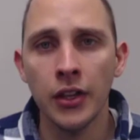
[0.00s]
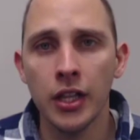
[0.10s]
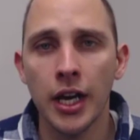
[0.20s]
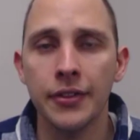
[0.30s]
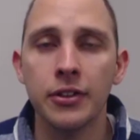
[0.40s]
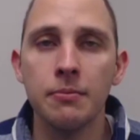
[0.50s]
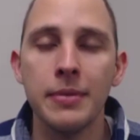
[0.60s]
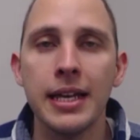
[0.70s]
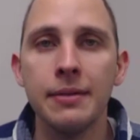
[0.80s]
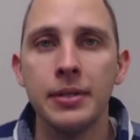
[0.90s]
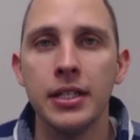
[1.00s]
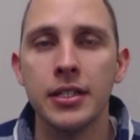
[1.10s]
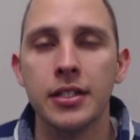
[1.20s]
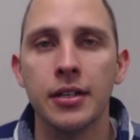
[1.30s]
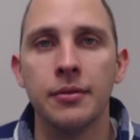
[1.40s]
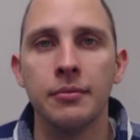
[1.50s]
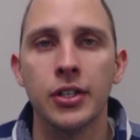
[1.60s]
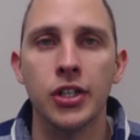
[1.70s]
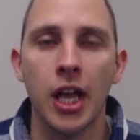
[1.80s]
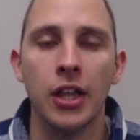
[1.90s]
online, there may be
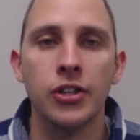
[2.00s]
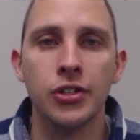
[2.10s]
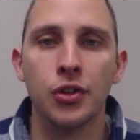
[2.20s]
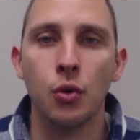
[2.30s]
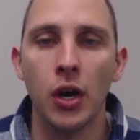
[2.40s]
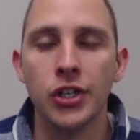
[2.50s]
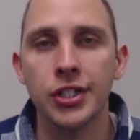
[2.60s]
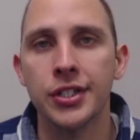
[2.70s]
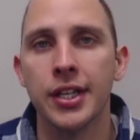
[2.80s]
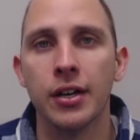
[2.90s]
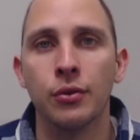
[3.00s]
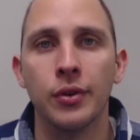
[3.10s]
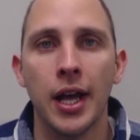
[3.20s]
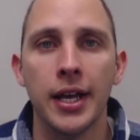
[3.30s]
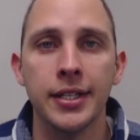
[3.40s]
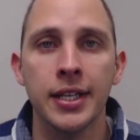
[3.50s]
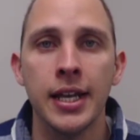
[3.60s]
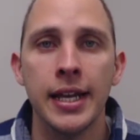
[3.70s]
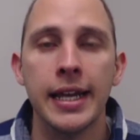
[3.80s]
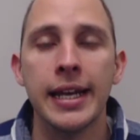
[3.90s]
some challenges or questions that arise
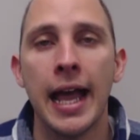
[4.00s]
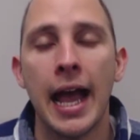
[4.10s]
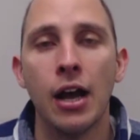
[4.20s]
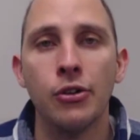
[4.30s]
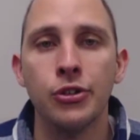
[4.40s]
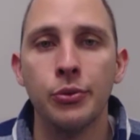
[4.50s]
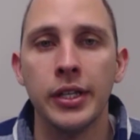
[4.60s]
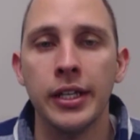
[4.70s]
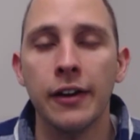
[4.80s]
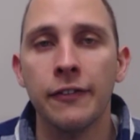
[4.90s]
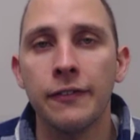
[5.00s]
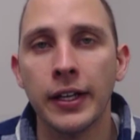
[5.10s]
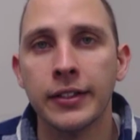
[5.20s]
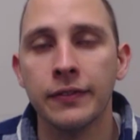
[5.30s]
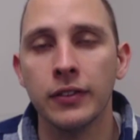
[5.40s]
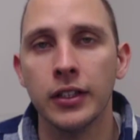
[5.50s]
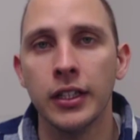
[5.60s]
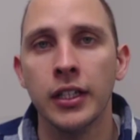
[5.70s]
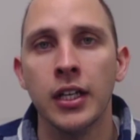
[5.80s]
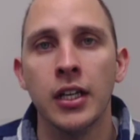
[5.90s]
in how do we
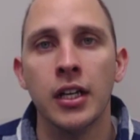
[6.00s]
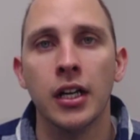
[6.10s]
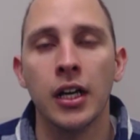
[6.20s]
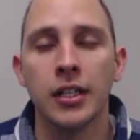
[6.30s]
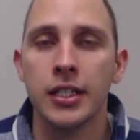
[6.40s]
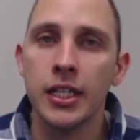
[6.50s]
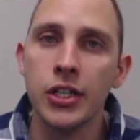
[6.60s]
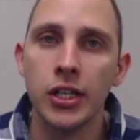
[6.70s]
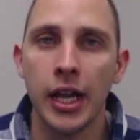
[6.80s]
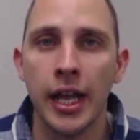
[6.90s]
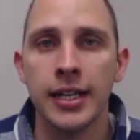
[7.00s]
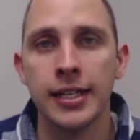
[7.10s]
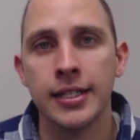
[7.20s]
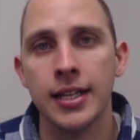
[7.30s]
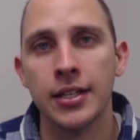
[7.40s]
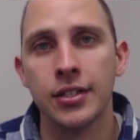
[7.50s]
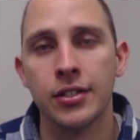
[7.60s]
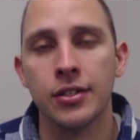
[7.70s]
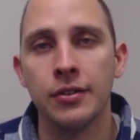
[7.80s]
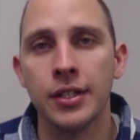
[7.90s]
effectively teach and
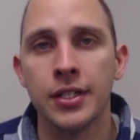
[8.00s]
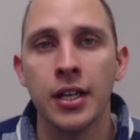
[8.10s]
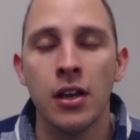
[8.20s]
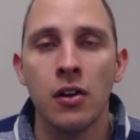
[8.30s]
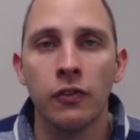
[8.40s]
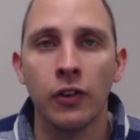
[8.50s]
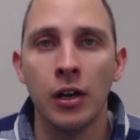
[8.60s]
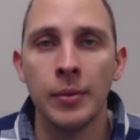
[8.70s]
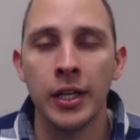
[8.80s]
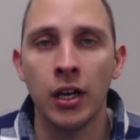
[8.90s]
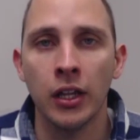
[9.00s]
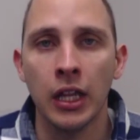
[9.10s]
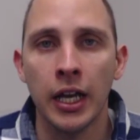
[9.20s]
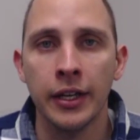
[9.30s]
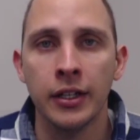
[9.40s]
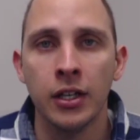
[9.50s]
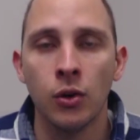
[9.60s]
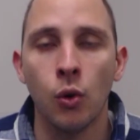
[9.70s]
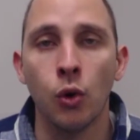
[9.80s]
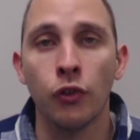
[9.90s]
assess students from an online
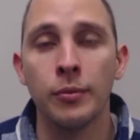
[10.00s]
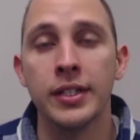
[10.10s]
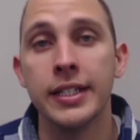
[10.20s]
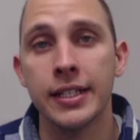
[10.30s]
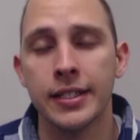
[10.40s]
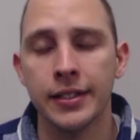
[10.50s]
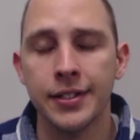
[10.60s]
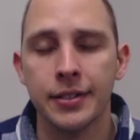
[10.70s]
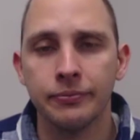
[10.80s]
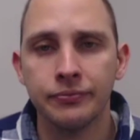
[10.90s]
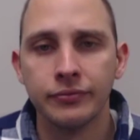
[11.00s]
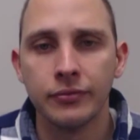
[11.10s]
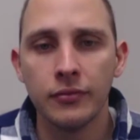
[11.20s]
or from a distance.